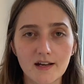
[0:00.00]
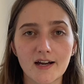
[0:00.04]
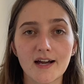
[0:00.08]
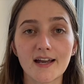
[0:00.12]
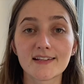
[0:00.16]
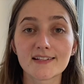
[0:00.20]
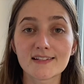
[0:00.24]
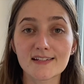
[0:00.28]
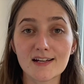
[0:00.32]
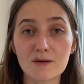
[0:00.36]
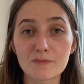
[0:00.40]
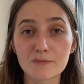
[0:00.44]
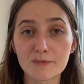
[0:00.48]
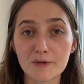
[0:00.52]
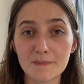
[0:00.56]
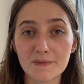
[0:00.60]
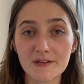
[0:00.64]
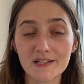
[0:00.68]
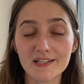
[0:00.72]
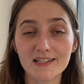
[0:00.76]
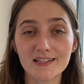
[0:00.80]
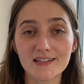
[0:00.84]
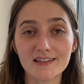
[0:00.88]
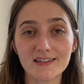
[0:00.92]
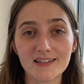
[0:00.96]
I ended up
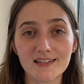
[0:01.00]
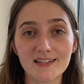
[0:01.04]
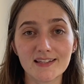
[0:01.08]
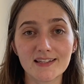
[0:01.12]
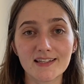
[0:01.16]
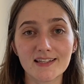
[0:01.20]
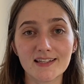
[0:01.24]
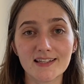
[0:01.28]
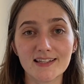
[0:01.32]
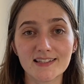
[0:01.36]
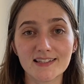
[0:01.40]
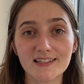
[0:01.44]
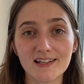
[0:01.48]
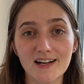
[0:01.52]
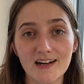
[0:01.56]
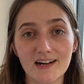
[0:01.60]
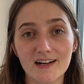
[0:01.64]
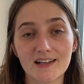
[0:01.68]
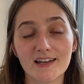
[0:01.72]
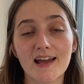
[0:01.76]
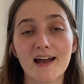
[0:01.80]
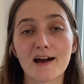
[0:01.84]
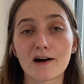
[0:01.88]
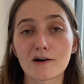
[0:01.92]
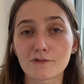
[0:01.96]
ripping the
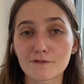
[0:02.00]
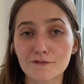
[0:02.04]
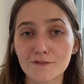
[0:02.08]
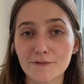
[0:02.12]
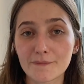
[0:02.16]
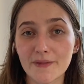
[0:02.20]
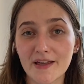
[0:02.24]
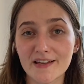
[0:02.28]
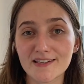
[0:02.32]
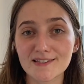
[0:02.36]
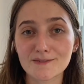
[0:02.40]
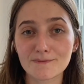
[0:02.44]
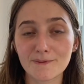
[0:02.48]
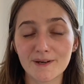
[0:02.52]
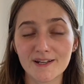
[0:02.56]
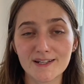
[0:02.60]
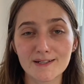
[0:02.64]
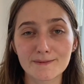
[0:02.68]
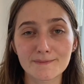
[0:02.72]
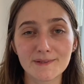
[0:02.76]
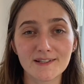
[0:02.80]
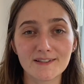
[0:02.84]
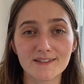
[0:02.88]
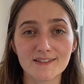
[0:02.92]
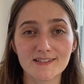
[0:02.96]
yarn out from that sweater
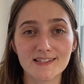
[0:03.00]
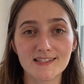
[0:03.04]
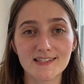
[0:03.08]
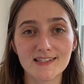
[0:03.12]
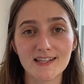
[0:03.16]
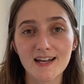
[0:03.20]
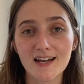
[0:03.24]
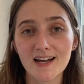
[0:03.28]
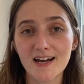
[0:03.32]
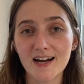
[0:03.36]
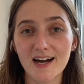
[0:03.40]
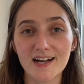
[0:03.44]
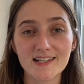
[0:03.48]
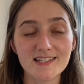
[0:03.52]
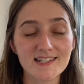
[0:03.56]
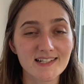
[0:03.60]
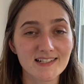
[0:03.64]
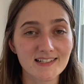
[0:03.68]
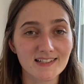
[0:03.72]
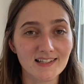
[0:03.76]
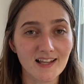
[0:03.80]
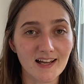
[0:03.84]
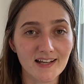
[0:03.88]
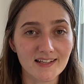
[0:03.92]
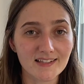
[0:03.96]
because I
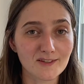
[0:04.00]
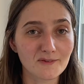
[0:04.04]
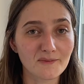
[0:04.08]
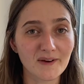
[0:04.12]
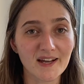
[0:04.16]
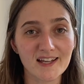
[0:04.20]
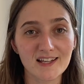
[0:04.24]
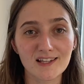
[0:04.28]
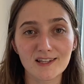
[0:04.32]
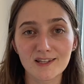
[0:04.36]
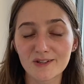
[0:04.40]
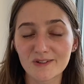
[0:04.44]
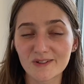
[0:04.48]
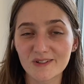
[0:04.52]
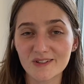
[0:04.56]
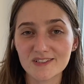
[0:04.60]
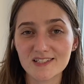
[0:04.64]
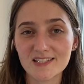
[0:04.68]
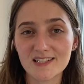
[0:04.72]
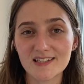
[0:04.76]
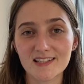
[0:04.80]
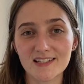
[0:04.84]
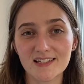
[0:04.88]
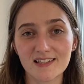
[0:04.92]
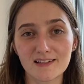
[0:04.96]
didn't like the way it
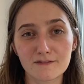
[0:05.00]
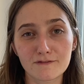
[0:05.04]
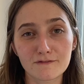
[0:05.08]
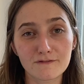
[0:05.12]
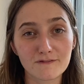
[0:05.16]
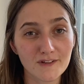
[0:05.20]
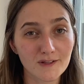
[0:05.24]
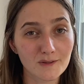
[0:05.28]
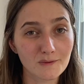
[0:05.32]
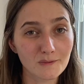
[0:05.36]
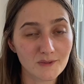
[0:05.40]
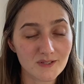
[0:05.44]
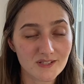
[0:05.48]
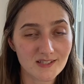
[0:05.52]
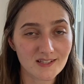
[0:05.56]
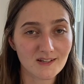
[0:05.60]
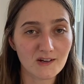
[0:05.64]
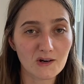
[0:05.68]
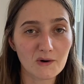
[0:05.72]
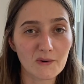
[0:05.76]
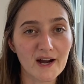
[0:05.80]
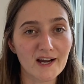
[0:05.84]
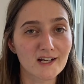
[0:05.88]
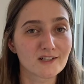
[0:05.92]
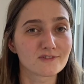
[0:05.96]
looked, the fit wasn't
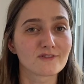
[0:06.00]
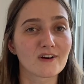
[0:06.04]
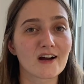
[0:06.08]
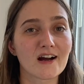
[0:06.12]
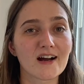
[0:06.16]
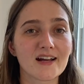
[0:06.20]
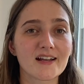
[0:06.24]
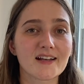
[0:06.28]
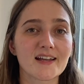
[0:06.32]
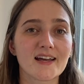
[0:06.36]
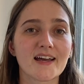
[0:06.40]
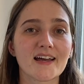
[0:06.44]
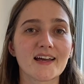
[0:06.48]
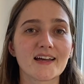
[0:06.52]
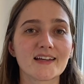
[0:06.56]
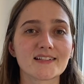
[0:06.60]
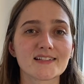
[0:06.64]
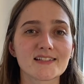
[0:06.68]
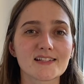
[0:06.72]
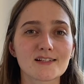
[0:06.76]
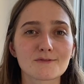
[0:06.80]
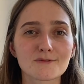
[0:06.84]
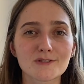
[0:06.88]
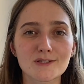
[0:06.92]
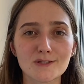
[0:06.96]
quite right, and
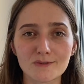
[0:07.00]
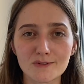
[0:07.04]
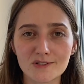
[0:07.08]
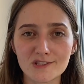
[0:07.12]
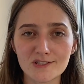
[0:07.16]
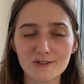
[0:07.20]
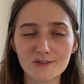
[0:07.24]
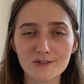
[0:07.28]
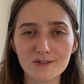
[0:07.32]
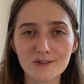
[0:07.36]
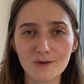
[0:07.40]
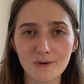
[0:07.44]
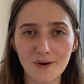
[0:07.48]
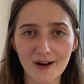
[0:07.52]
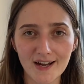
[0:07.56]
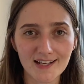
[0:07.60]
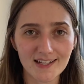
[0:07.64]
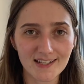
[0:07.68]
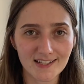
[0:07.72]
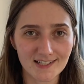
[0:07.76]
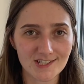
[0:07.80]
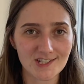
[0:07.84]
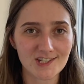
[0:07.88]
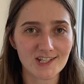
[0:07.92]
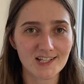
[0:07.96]
it was also quite
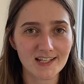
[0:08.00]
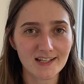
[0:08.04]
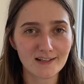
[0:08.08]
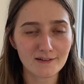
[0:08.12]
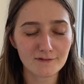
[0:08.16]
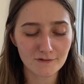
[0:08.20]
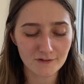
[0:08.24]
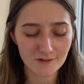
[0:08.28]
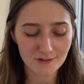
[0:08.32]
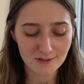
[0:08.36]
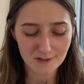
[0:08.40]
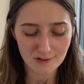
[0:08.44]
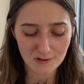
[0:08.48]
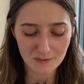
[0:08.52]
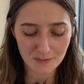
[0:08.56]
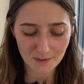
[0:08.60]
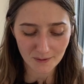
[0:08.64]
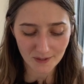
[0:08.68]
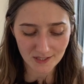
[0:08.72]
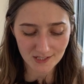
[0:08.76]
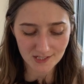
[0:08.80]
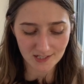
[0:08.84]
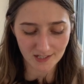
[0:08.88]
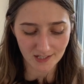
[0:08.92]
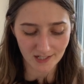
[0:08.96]
itchy for a
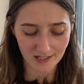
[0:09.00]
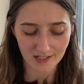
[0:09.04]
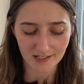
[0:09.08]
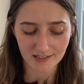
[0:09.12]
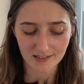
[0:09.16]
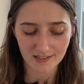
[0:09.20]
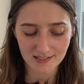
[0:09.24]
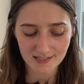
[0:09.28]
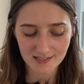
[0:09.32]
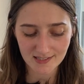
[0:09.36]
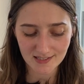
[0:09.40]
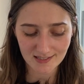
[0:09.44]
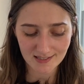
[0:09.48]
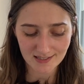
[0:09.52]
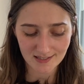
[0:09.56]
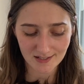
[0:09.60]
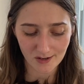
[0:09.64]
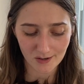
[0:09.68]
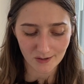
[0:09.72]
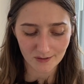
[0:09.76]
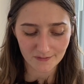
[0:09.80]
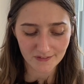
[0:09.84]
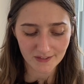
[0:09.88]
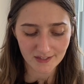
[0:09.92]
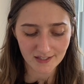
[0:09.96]
superwash yarn. This is
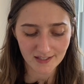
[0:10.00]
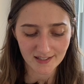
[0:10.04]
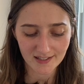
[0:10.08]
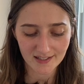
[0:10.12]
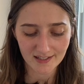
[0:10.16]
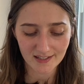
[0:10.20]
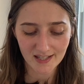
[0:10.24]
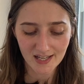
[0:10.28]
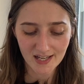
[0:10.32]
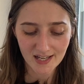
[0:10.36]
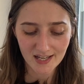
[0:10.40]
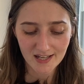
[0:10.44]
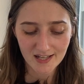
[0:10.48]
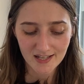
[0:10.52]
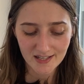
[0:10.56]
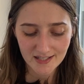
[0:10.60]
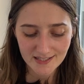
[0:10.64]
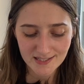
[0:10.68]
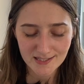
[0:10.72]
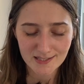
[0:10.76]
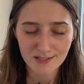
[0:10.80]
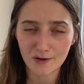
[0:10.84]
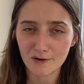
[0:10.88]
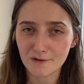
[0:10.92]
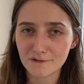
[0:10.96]
not the
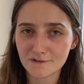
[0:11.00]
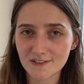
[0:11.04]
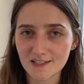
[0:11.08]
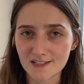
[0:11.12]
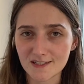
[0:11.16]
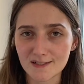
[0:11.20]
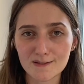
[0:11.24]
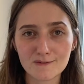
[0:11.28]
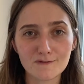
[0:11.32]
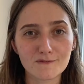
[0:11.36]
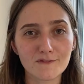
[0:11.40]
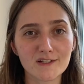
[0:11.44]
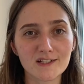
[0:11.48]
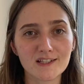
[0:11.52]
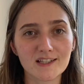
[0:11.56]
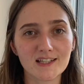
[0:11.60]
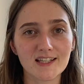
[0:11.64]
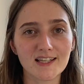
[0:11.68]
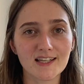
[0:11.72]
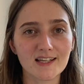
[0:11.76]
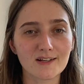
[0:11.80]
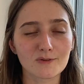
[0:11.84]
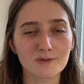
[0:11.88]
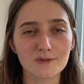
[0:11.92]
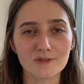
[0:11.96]
softest
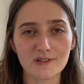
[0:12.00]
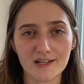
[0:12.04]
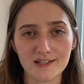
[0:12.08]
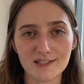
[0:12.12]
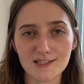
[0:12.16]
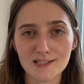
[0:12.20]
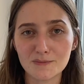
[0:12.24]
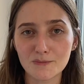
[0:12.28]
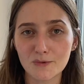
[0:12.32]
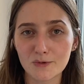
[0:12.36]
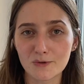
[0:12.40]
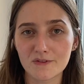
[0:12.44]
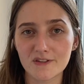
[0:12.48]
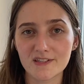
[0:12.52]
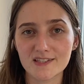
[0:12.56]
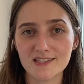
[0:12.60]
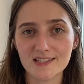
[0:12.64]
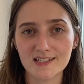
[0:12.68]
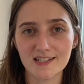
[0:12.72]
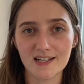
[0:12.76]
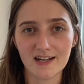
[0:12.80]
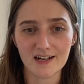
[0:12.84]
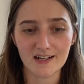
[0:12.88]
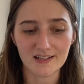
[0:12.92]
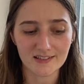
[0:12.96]
feeling or like smoothest
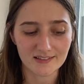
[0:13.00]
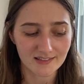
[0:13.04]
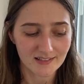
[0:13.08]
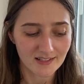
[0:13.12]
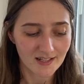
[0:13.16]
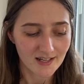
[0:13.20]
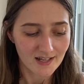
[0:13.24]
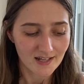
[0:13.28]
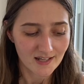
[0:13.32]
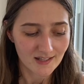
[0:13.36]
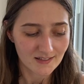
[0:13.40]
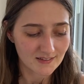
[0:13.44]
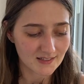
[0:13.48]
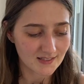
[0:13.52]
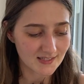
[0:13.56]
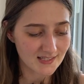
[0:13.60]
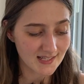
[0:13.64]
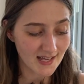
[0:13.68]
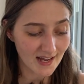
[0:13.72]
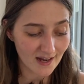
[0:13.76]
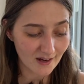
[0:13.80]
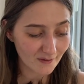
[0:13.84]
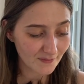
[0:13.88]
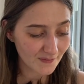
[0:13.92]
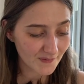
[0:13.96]
yarn that's
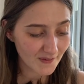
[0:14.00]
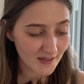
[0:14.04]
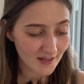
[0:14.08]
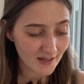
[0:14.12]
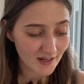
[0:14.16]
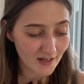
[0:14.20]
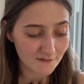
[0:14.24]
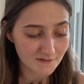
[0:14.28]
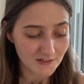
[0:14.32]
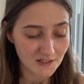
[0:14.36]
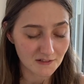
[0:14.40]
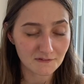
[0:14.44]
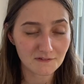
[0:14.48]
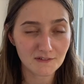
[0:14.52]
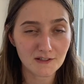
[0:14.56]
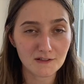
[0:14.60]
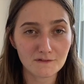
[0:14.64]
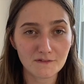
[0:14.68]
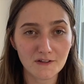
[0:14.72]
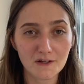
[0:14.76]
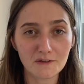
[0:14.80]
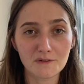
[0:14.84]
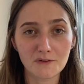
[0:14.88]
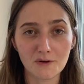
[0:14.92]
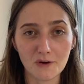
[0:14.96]
out there. I've definitely
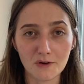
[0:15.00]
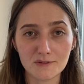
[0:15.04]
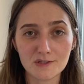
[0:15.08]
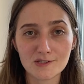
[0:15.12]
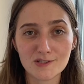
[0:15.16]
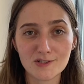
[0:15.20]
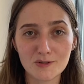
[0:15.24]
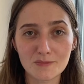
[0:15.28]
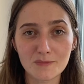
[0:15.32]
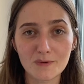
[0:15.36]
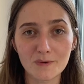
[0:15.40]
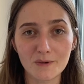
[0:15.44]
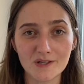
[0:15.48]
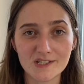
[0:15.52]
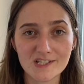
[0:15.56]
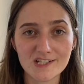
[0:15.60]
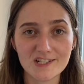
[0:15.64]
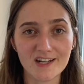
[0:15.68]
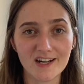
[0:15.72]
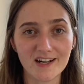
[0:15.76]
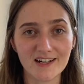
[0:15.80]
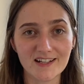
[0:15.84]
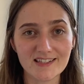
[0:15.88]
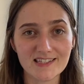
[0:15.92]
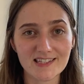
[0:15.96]
felt non-superwash
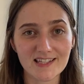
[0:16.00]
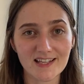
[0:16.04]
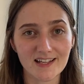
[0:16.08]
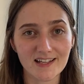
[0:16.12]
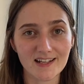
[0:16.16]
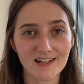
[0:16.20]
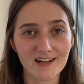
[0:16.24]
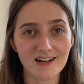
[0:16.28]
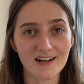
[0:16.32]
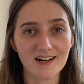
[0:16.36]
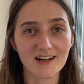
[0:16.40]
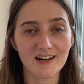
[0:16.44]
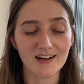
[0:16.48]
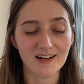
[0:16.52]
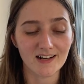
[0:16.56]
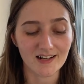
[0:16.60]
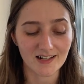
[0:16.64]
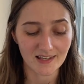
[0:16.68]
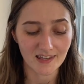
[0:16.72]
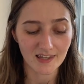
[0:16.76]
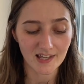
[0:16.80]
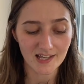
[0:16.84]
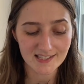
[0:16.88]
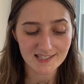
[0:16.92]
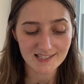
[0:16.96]
yarns that are
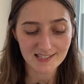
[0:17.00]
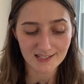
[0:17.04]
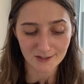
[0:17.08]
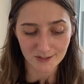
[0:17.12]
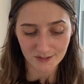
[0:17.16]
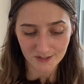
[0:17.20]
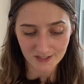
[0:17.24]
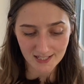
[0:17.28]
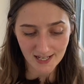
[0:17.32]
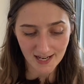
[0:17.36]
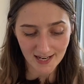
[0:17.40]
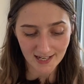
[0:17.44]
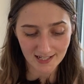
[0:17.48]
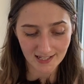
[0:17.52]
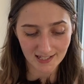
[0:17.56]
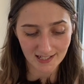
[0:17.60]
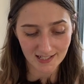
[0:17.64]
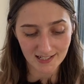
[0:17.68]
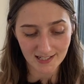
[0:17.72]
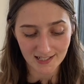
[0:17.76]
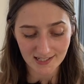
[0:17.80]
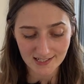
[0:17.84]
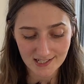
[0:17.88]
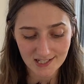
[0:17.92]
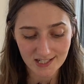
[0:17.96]
less irritating
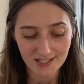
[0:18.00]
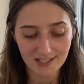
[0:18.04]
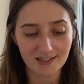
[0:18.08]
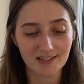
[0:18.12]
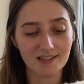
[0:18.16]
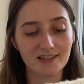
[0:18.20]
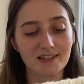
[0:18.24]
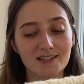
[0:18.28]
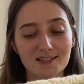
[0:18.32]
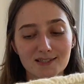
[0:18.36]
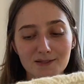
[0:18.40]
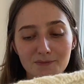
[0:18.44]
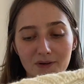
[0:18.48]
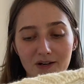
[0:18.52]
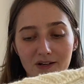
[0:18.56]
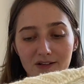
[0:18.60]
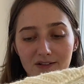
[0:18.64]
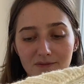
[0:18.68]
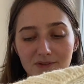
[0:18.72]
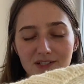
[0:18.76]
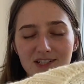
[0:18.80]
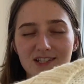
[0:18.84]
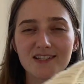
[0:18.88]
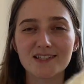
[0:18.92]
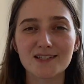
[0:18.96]
and itchy than this one,
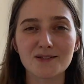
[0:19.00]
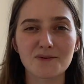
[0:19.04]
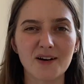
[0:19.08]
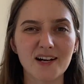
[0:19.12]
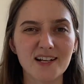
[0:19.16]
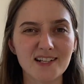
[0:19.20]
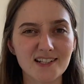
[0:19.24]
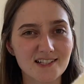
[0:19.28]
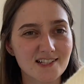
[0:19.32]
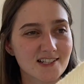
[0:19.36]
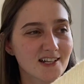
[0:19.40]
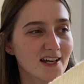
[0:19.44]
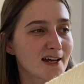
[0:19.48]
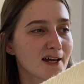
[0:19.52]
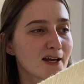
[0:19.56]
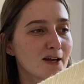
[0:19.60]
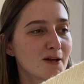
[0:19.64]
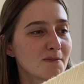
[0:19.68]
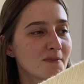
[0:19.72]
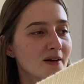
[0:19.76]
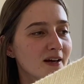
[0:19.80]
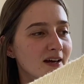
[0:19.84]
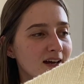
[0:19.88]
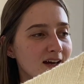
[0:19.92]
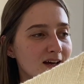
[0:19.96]
which is quite a
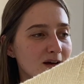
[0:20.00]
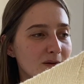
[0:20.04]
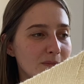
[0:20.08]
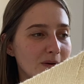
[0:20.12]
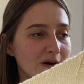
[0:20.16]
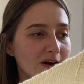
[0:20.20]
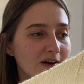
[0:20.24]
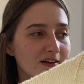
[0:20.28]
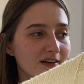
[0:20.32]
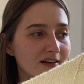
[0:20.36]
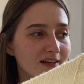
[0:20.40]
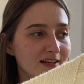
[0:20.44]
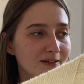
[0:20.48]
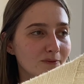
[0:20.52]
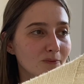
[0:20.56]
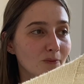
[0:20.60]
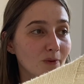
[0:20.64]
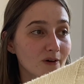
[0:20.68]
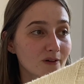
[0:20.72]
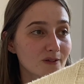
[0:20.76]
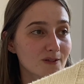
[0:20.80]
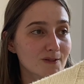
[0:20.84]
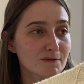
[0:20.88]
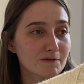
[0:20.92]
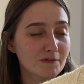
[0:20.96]
shame, but it
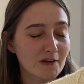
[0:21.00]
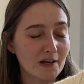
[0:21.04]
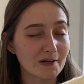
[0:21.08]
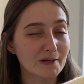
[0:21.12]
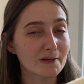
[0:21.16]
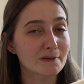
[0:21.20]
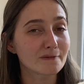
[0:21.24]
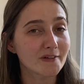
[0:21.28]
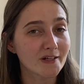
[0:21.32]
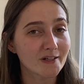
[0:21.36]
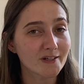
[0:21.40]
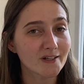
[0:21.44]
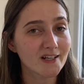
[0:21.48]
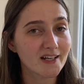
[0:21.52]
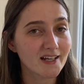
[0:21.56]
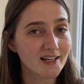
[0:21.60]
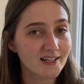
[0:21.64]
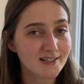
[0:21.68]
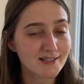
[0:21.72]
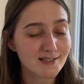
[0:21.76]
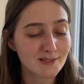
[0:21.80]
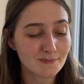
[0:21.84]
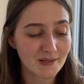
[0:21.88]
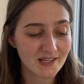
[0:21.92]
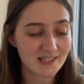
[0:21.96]
was very, very
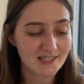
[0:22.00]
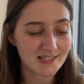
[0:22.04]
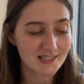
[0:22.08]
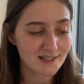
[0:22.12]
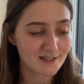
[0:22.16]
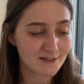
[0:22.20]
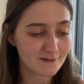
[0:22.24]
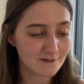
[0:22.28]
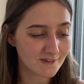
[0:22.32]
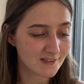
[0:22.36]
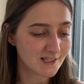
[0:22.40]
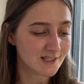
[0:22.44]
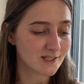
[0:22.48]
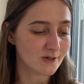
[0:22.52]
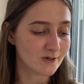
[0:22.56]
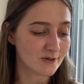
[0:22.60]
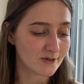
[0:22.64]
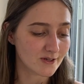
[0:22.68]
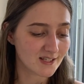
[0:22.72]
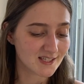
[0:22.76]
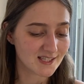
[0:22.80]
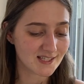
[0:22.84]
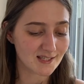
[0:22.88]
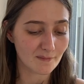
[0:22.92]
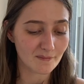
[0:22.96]
inexpensive, so
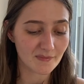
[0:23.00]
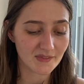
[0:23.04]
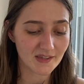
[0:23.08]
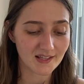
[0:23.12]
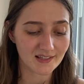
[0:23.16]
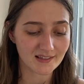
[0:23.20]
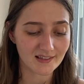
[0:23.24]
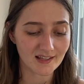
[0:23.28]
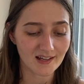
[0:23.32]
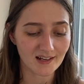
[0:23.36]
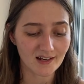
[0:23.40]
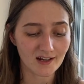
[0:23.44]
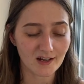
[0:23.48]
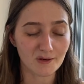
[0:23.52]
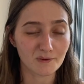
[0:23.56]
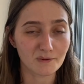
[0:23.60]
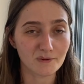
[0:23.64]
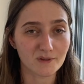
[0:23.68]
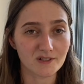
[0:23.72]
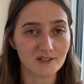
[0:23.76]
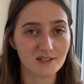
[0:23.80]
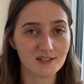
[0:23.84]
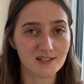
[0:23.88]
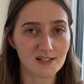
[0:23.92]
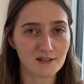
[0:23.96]
it's something that I
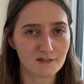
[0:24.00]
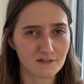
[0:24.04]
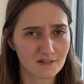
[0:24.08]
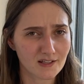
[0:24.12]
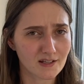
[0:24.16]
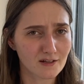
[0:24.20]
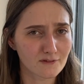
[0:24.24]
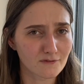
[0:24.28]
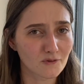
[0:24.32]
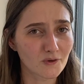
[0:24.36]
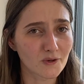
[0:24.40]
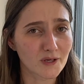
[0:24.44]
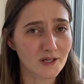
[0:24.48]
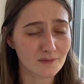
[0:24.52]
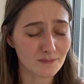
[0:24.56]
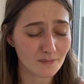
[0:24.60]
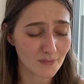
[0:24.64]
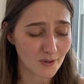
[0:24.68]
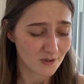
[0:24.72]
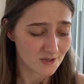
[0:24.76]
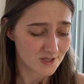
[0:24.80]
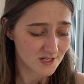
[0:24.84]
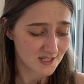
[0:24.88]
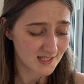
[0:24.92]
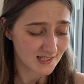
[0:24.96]
would definitely avoid
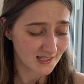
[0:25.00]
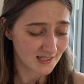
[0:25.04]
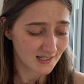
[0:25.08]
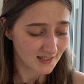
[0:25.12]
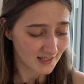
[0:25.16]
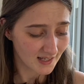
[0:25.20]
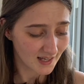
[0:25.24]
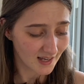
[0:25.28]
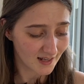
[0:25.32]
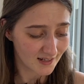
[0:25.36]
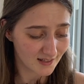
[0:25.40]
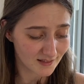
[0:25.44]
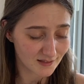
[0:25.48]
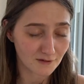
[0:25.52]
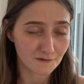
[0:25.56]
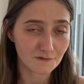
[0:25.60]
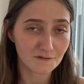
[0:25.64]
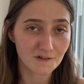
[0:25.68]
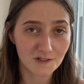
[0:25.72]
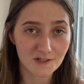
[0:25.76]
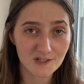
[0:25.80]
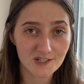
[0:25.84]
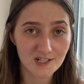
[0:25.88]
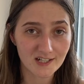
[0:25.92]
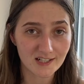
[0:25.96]
purchasing again in the
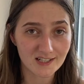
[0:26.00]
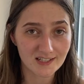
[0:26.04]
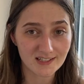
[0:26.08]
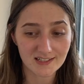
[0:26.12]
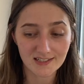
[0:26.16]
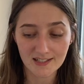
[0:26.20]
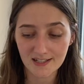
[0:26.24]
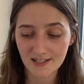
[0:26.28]
future.